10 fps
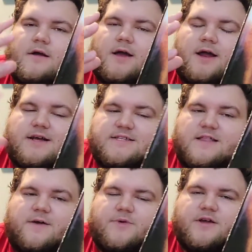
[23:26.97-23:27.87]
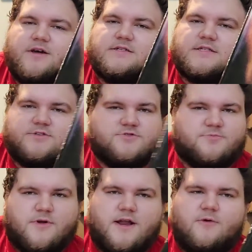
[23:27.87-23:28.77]
And I say that because this was
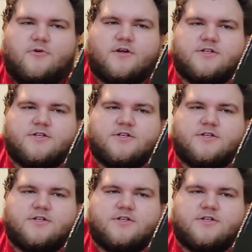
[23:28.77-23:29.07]
pre-network,